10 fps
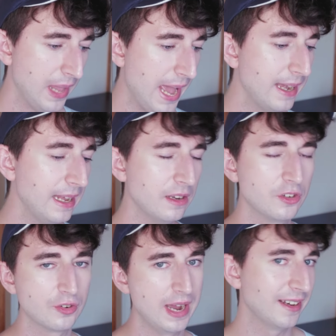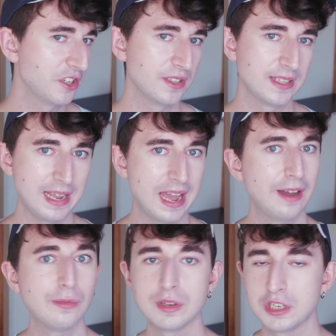any interactions they
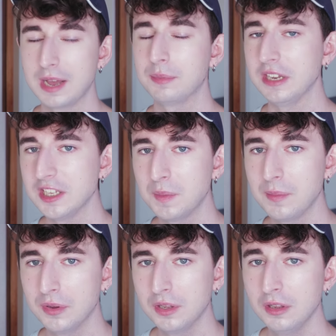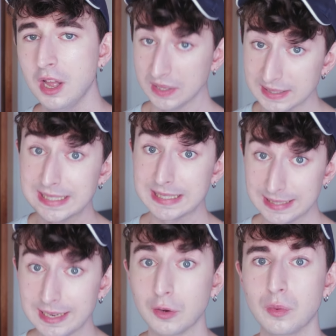have with Japanese people will
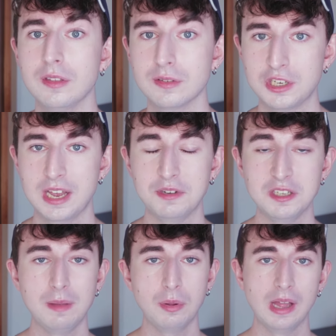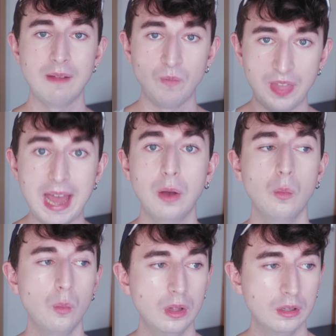stick with those Japanese people, and that
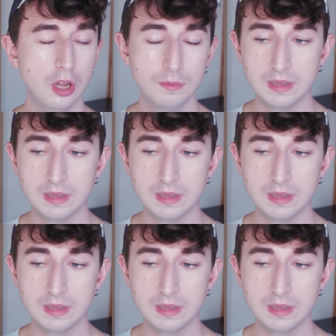will,